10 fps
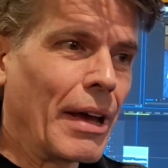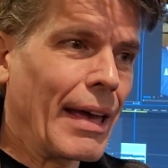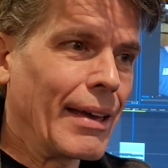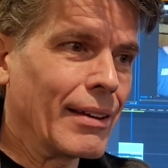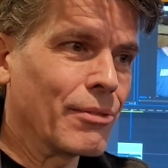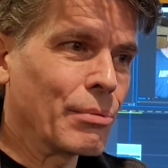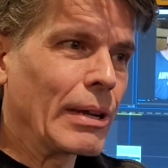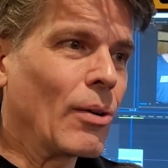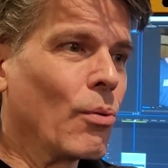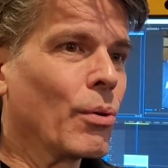and
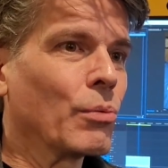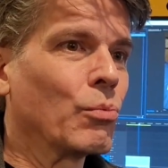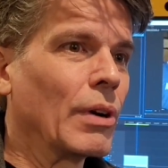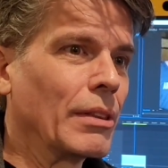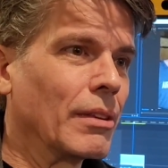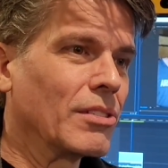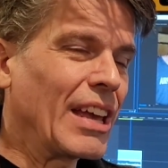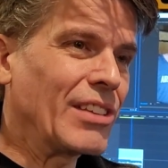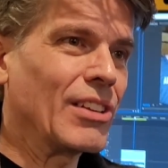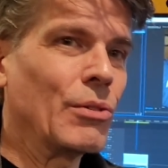record what the
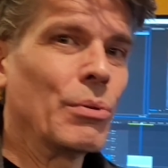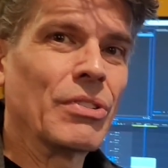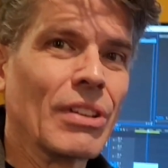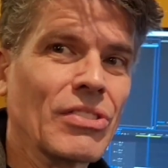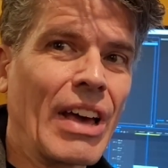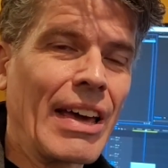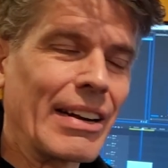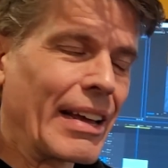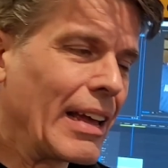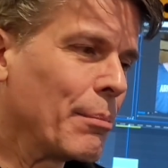testing was on
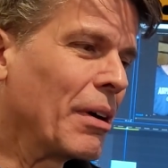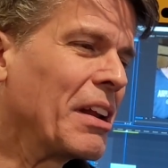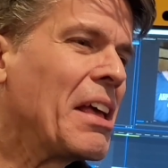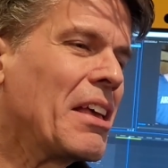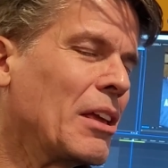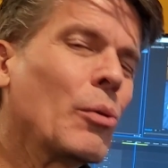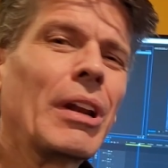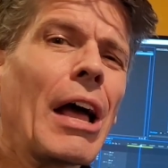Saturday, but you know what?